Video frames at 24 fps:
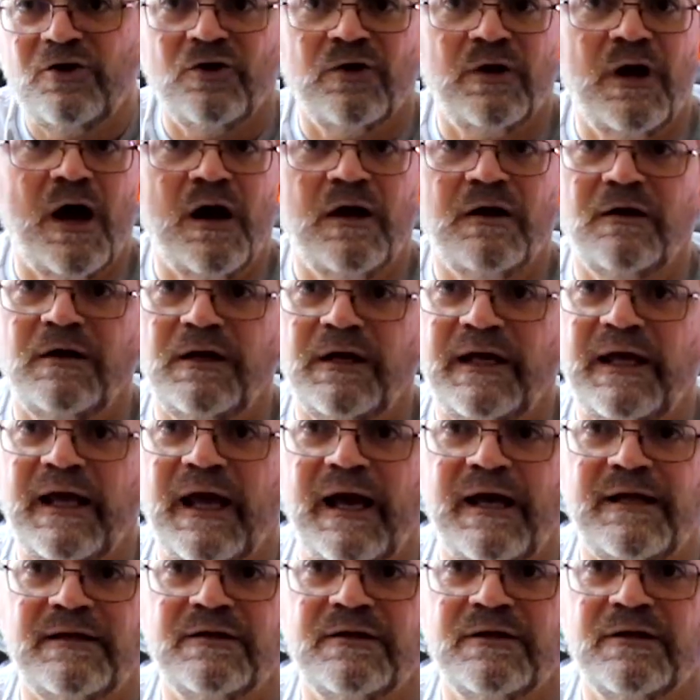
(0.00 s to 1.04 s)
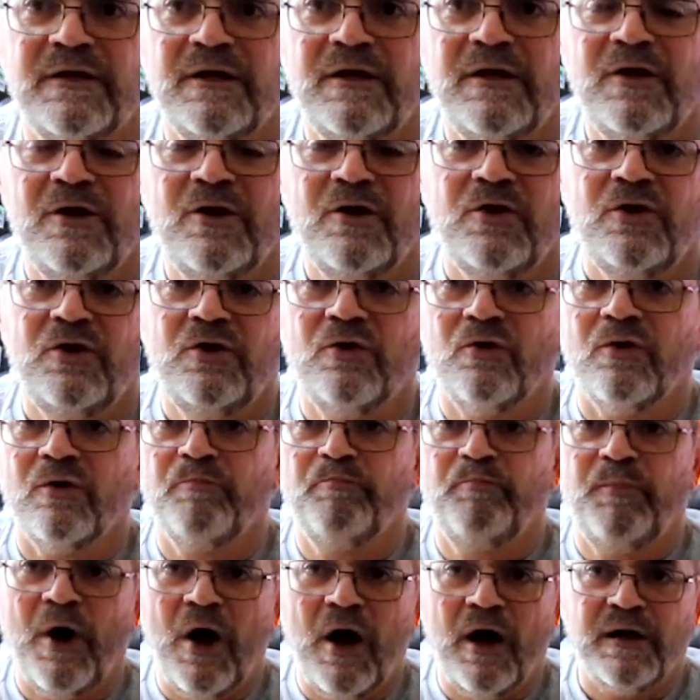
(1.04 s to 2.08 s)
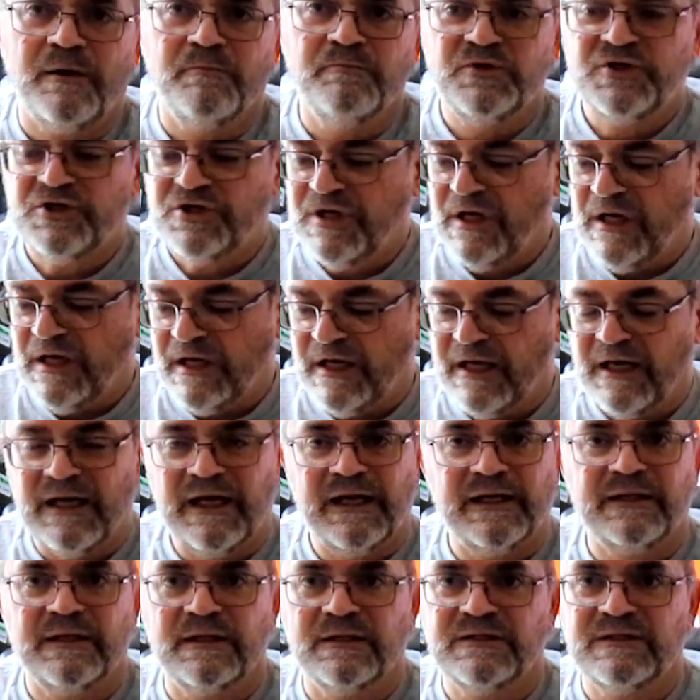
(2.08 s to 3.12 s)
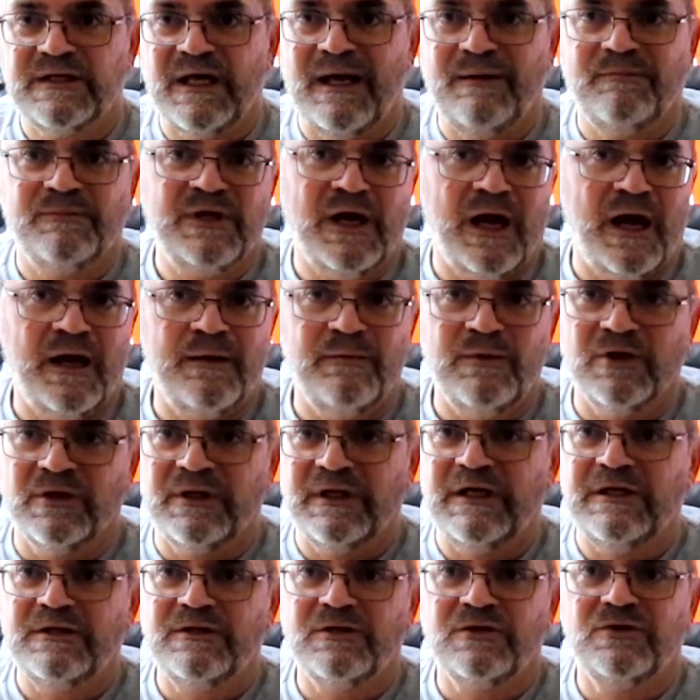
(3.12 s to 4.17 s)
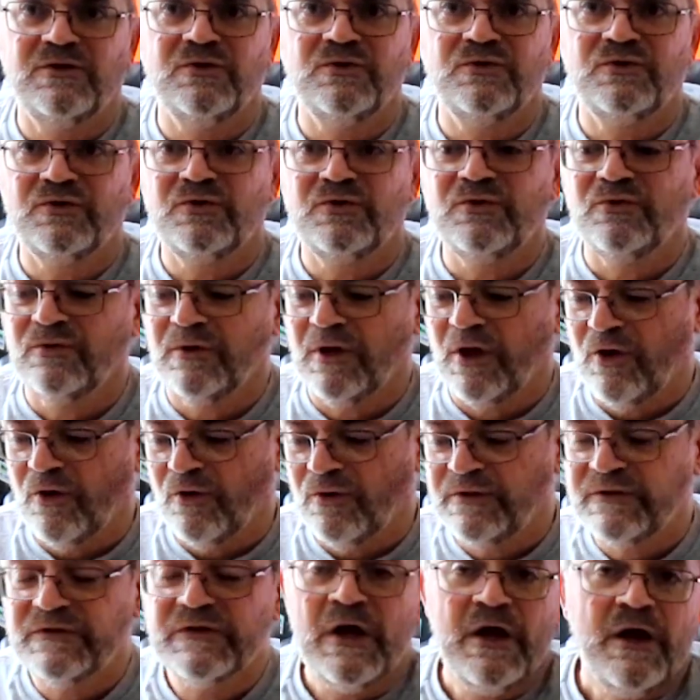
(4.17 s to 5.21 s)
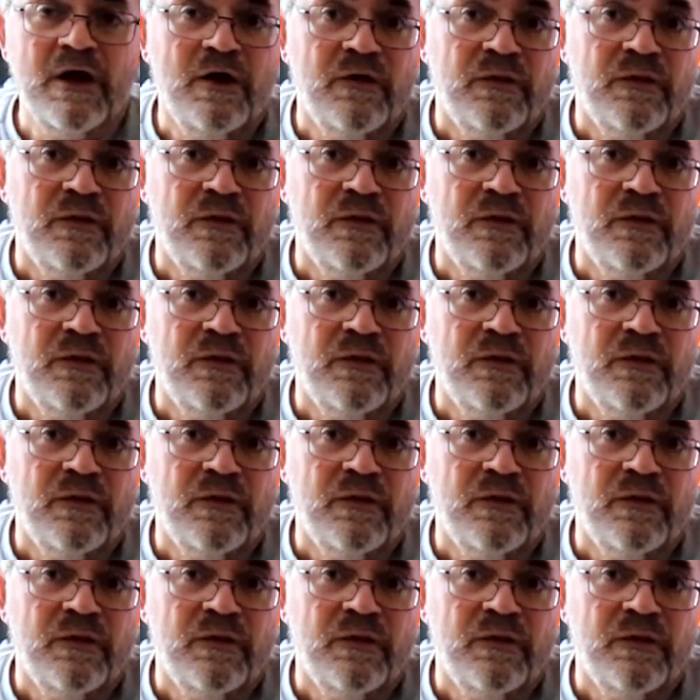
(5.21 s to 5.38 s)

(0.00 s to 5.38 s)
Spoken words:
You're not going to get your bottom sheet in at the same time. You'll need to do 2 loads.